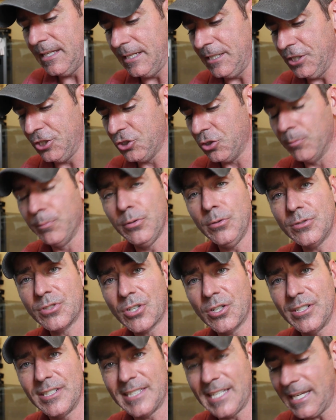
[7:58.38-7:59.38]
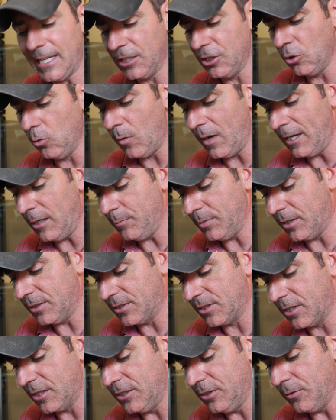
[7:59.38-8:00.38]
The initial boot's going to take a little while because
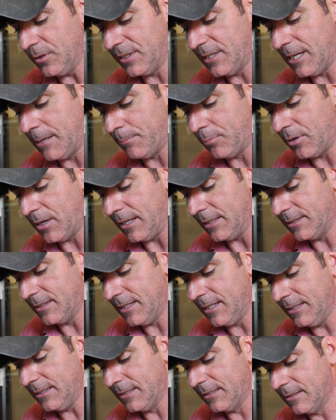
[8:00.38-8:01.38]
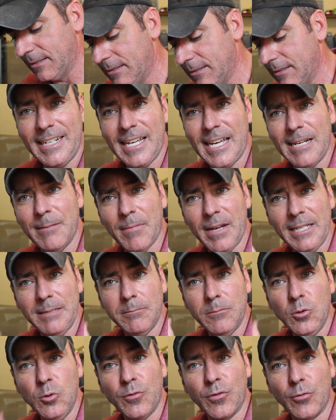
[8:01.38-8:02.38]
it's going to do a setup process, and again, it might
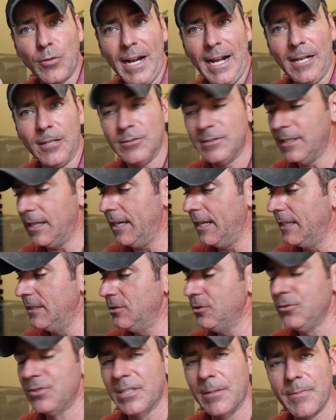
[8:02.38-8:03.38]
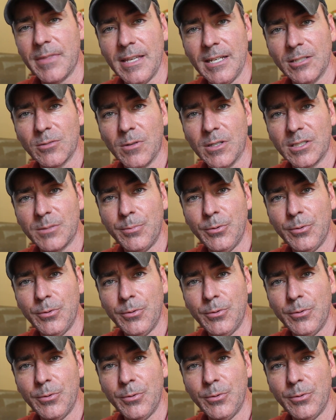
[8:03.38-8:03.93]
move around and do some things while it's